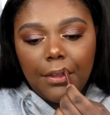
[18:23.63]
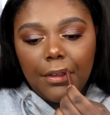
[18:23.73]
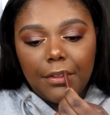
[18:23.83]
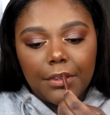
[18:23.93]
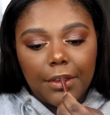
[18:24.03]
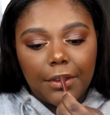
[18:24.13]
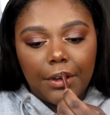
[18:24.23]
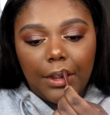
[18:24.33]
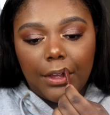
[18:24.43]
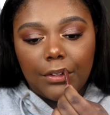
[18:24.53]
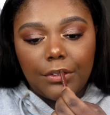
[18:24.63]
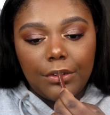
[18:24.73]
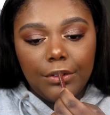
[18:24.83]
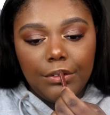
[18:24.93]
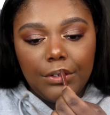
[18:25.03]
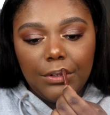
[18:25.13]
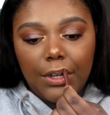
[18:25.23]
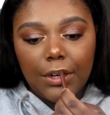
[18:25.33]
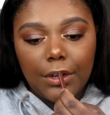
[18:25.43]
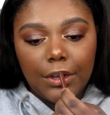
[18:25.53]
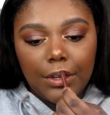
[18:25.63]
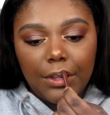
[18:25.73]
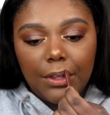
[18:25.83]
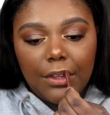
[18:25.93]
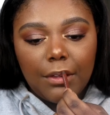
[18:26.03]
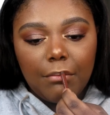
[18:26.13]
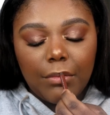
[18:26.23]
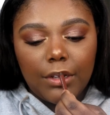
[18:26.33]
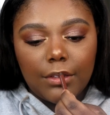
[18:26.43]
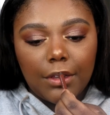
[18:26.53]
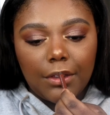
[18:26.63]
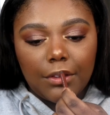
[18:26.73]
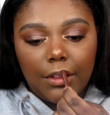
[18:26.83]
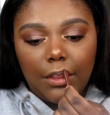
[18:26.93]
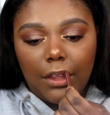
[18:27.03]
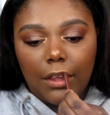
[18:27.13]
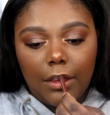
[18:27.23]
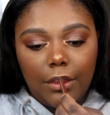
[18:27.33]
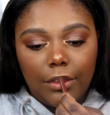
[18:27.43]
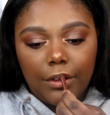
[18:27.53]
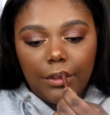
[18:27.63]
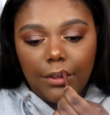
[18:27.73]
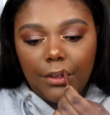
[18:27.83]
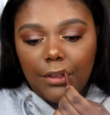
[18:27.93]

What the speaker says: It's like not too dark, but it's not light either.